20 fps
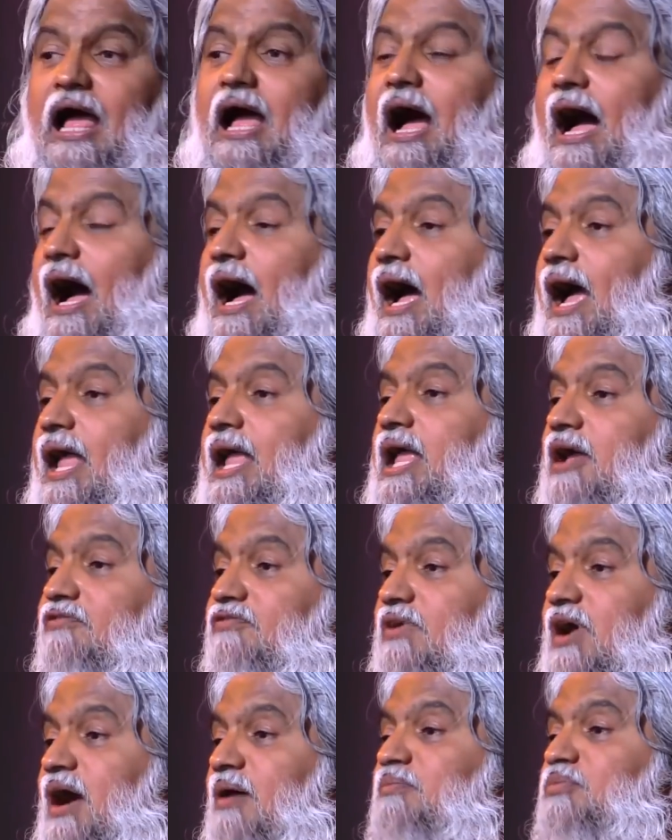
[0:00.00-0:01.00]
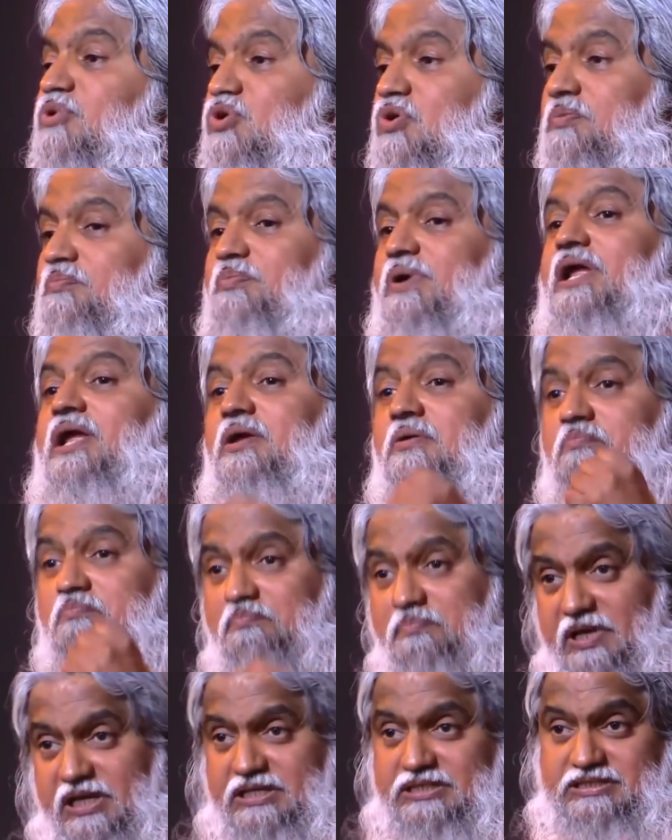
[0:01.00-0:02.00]
I have come to bring
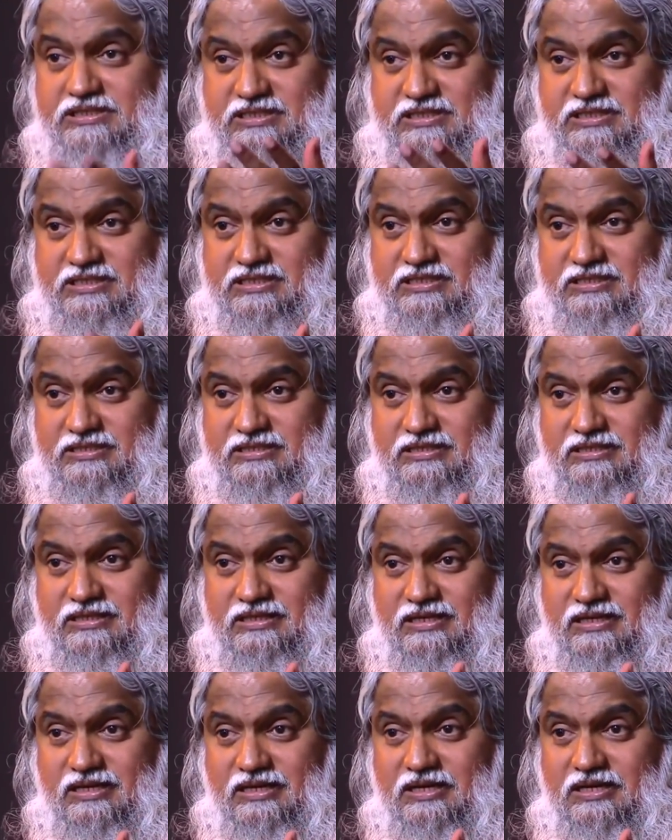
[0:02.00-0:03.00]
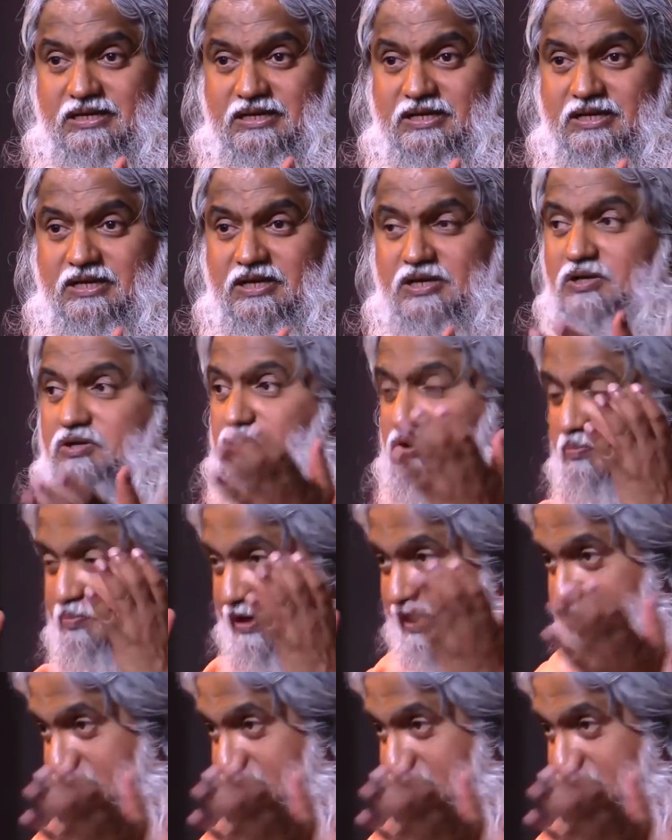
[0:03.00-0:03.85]
peace, to bring